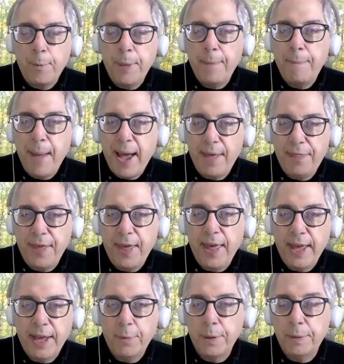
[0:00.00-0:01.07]
be a bad
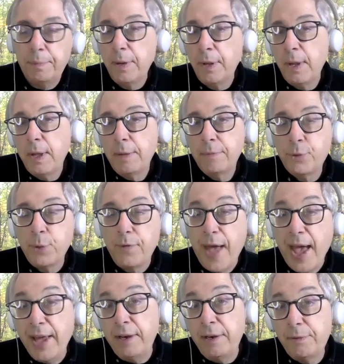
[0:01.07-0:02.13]
thing. It would sort of
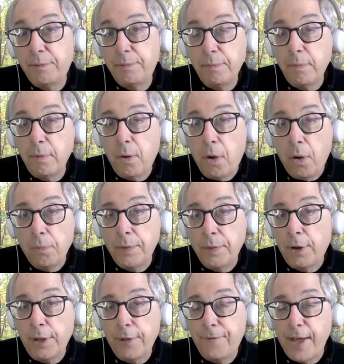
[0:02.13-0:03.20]
end not
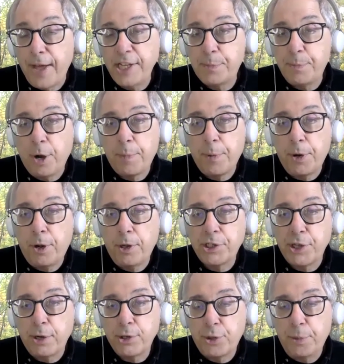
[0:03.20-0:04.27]
only Facebook but all
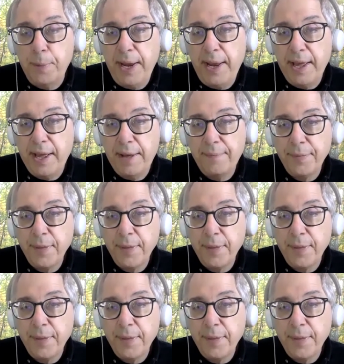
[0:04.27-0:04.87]
social media.